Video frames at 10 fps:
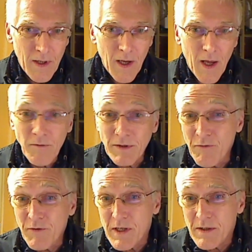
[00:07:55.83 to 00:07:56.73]
have
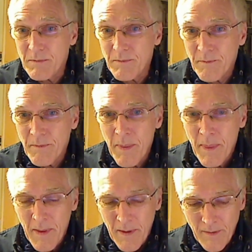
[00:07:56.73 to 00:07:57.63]
shifted.
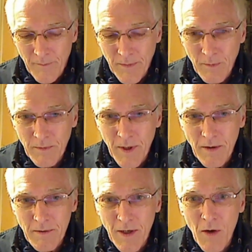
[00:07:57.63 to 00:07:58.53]

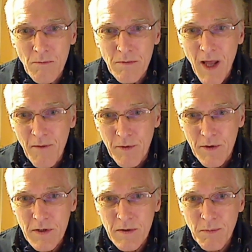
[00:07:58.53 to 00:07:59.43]
They, they don't love
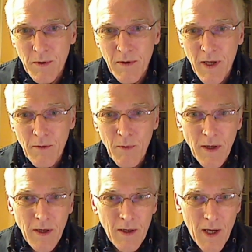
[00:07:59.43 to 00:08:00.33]
us, but they're
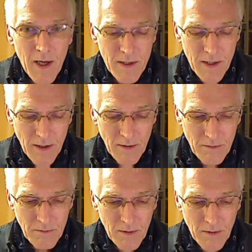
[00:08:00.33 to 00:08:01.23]

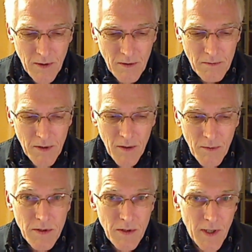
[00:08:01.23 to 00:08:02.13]
recognizing that there
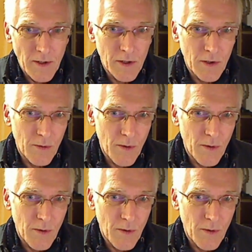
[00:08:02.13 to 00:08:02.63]
is an issue